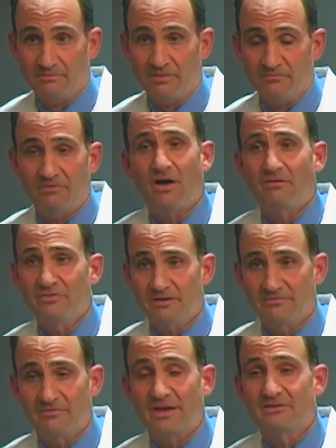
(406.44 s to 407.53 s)
involve the
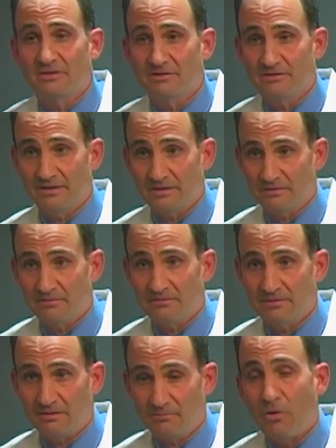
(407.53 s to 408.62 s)
affected
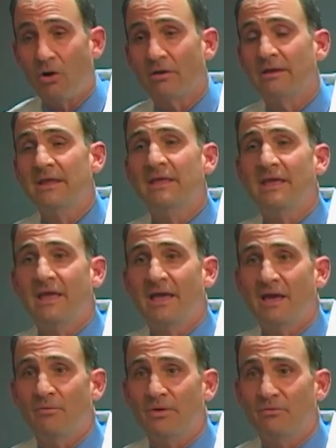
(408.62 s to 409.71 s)
part,
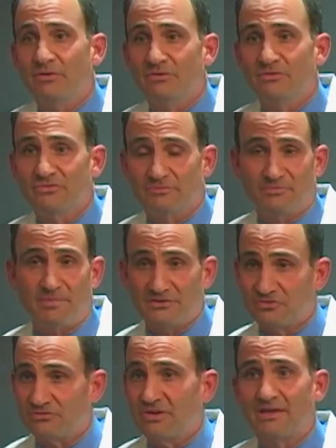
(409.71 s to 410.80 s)
and we would do some
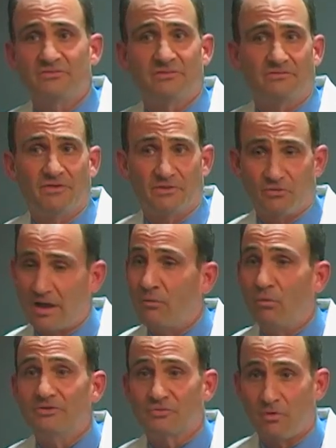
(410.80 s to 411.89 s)
special tests to figure out
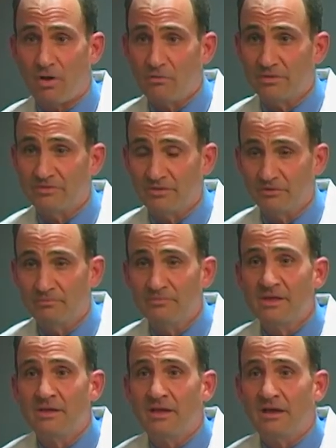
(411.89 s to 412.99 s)
what's wrong with you.
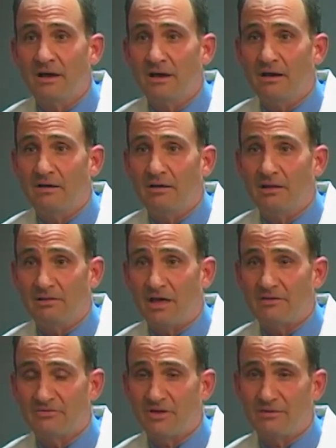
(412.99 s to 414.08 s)
A
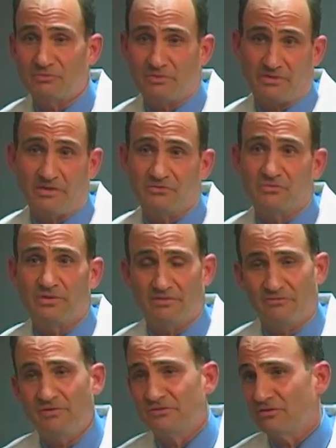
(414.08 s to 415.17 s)
lot of times with the history and
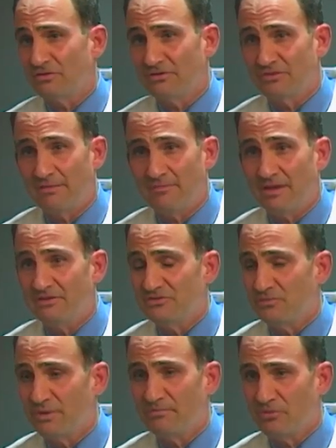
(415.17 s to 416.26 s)
the physical
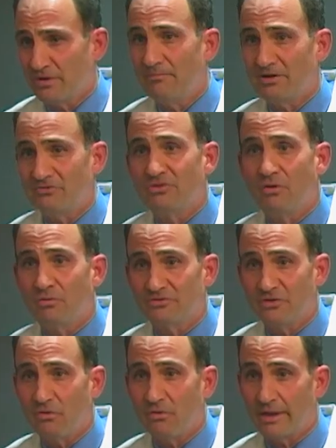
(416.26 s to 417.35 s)
examination, we pretty much know what's
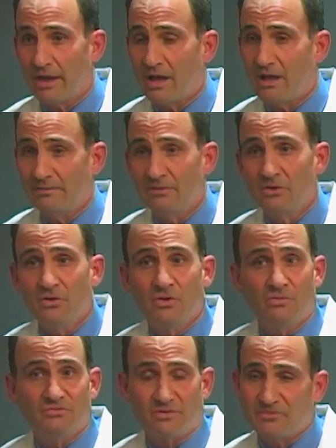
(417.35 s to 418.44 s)
going on.
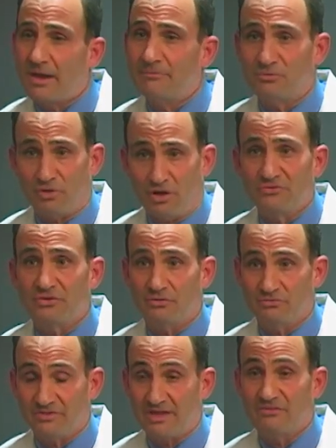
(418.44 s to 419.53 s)
Sometimes we'll
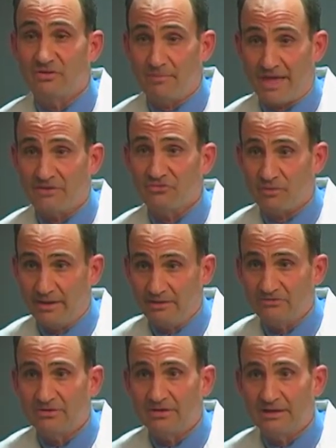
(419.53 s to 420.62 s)
also take some x-rays.